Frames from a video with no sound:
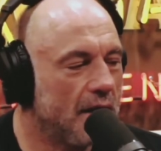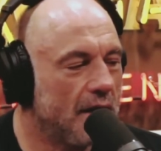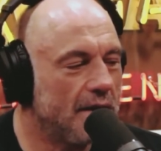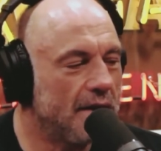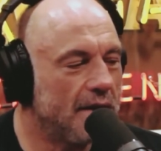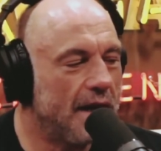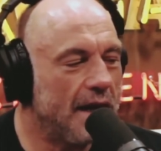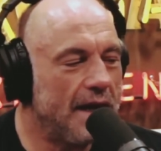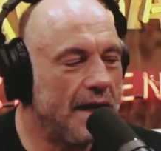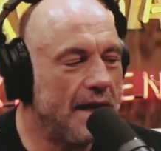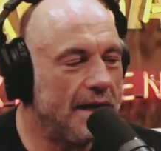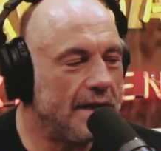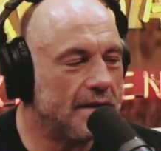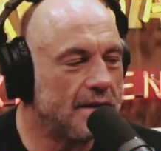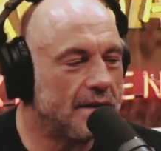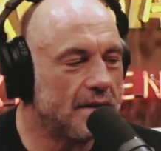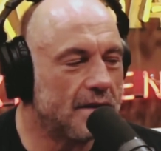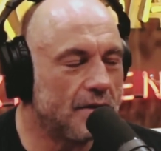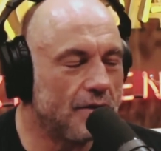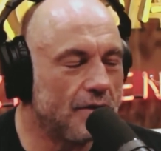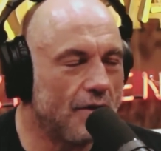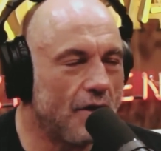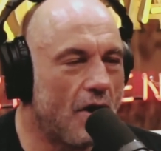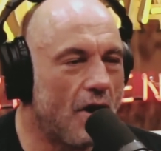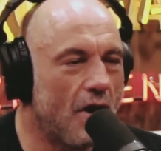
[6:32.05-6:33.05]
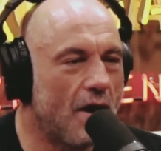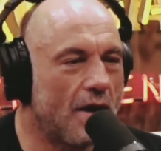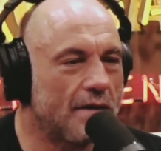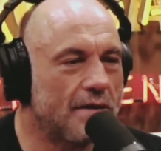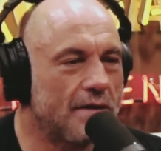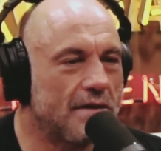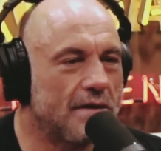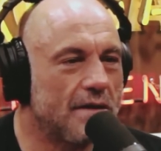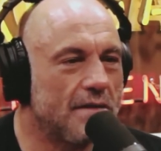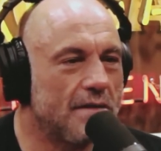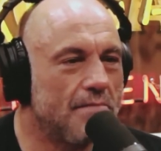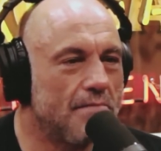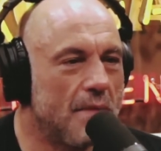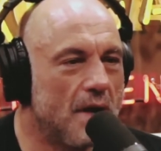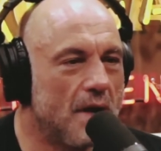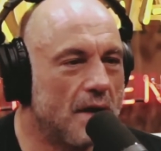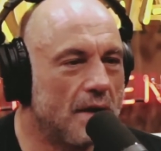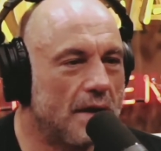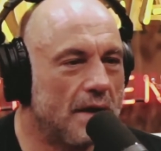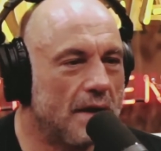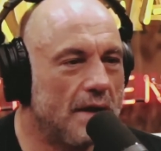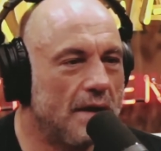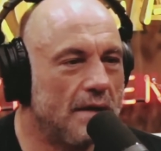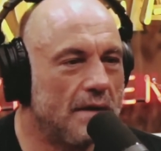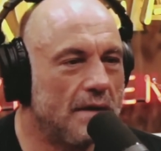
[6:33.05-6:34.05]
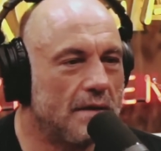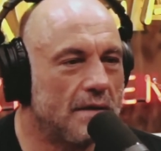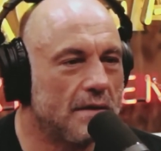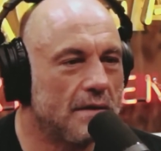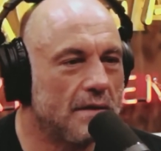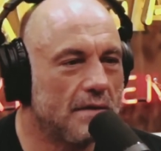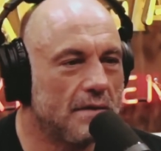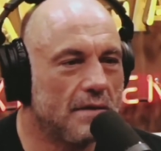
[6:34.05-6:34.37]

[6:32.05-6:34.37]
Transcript: and they eat sloths and monkeys.